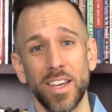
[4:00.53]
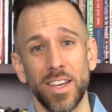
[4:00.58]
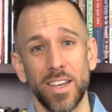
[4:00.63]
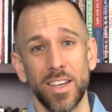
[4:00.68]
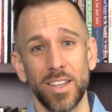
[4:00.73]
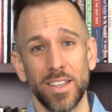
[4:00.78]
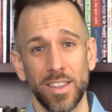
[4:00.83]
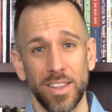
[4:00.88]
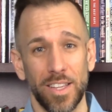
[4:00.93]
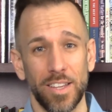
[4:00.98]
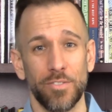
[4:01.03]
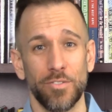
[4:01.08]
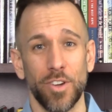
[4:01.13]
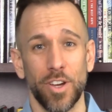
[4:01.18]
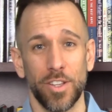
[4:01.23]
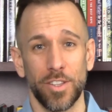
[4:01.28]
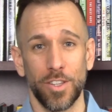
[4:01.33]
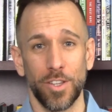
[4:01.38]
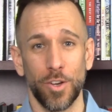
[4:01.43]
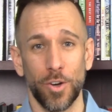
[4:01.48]
lived on
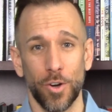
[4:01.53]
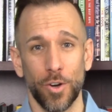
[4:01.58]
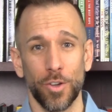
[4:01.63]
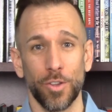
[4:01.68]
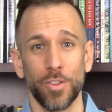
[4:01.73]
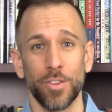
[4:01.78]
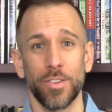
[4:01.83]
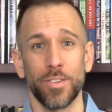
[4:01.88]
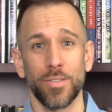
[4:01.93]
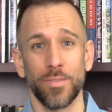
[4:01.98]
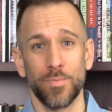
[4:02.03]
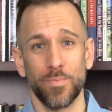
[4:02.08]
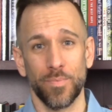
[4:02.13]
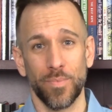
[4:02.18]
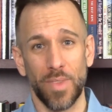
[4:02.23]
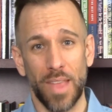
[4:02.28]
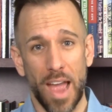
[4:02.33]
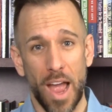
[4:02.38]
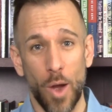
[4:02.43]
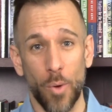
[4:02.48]
the earth,
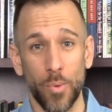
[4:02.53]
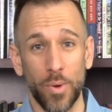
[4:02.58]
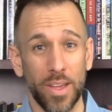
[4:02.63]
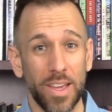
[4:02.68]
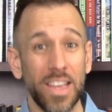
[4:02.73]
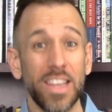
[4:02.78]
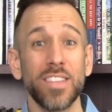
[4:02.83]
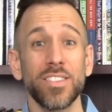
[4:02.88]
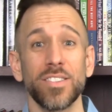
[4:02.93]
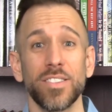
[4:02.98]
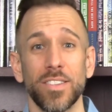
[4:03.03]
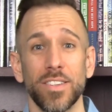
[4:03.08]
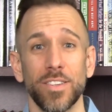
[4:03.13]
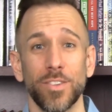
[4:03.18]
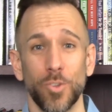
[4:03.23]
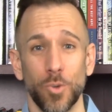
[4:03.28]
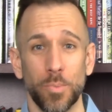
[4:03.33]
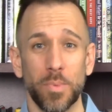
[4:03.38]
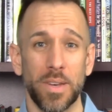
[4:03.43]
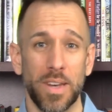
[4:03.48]
how his
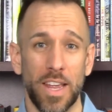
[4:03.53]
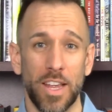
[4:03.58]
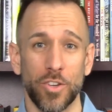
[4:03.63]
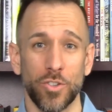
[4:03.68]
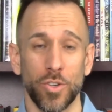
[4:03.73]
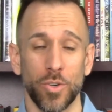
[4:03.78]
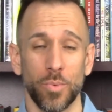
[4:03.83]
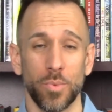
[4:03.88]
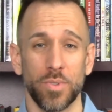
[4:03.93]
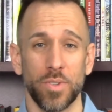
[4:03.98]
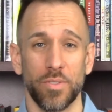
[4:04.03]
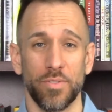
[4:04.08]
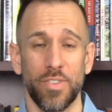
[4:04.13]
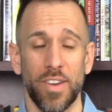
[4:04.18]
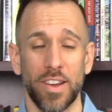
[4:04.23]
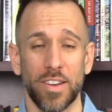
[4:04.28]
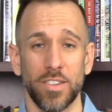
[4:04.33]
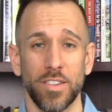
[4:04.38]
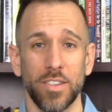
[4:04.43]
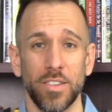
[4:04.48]
human nature was
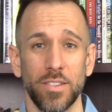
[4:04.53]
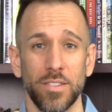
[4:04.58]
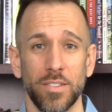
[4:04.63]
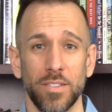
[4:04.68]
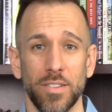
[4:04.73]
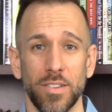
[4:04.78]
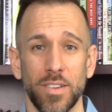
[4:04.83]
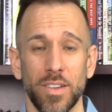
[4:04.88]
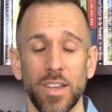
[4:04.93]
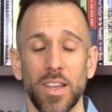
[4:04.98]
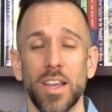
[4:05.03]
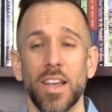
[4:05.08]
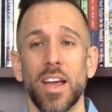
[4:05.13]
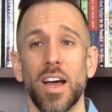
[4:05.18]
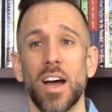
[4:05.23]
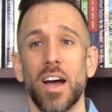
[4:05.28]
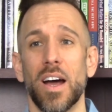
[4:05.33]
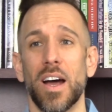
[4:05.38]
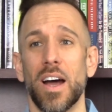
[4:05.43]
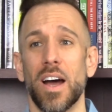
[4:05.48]
affected,
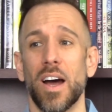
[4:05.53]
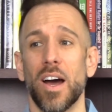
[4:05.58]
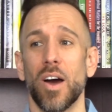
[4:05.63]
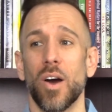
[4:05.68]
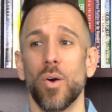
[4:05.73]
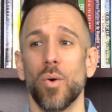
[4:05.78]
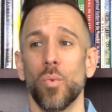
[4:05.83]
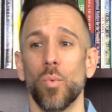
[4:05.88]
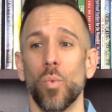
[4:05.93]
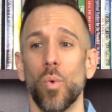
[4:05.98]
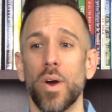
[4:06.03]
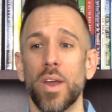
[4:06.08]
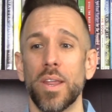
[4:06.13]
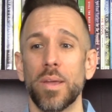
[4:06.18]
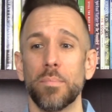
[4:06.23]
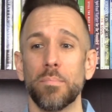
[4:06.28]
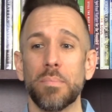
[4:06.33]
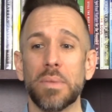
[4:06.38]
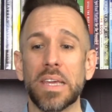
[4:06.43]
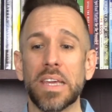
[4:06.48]
what it
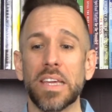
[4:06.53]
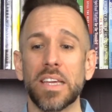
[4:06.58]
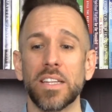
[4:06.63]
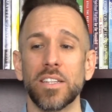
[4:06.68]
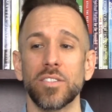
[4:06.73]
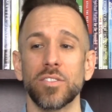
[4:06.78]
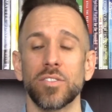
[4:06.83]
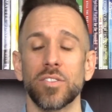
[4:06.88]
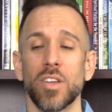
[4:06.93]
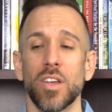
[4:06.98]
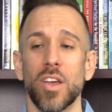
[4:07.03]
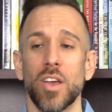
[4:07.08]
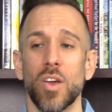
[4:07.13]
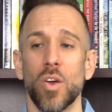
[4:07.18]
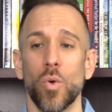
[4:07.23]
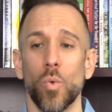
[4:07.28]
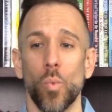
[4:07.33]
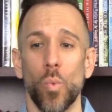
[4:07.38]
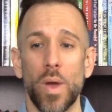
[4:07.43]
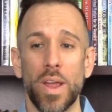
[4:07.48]
means
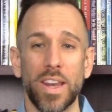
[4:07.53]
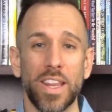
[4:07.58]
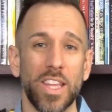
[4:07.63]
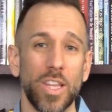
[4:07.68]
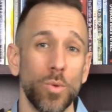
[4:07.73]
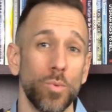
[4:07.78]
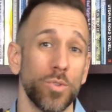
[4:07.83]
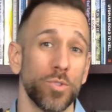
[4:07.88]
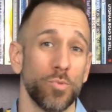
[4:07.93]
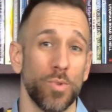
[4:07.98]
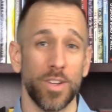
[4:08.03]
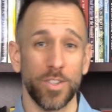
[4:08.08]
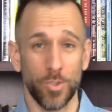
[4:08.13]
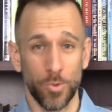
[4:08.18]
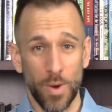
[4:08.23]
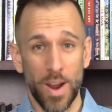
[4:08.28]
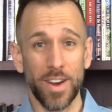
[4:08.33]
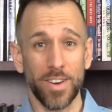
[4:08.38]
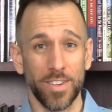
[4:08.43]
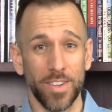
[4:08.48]
when he was
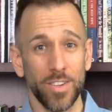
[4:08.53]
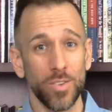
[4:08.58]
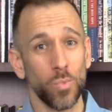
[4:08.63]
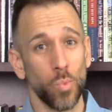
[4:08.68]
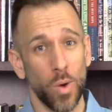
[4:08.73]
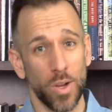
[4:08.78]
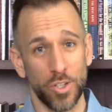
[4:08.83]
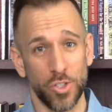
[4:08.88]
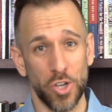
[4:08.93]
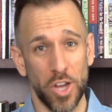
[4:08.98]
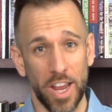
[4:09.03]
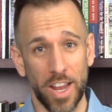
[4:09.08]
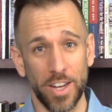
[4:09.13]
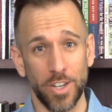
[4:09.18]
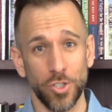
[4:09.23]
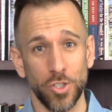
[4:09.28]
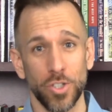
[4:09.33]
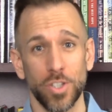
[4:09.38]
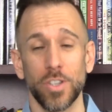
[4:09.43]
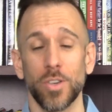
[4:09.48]
resurrected, what
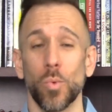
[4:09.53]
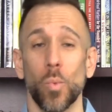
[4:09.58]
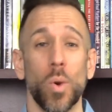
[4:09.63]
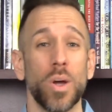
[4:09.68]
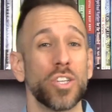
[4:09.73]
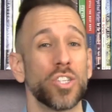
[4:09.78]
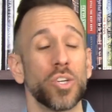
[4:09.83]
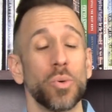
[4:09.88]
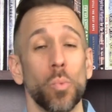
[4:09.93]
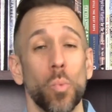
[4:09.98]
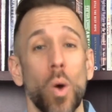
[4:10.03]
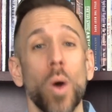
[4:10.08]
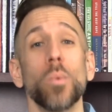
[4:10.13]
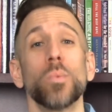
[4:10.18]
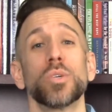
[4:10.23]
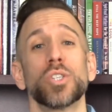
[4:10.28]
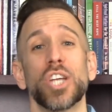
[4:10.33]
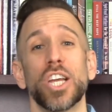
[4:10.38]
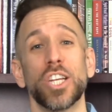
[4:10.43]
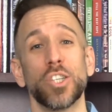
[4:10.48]
changed, what will
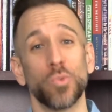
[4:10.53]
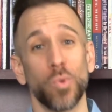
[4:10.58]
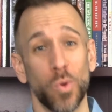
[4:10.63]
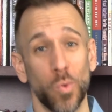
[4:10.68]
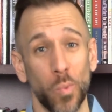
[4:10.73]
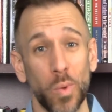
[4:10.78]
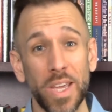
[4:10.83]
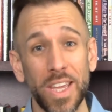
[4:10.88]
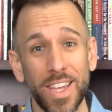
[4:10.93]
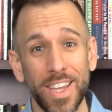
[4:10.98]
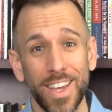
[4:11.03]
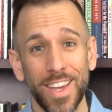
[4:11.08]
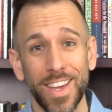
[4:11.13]
change when we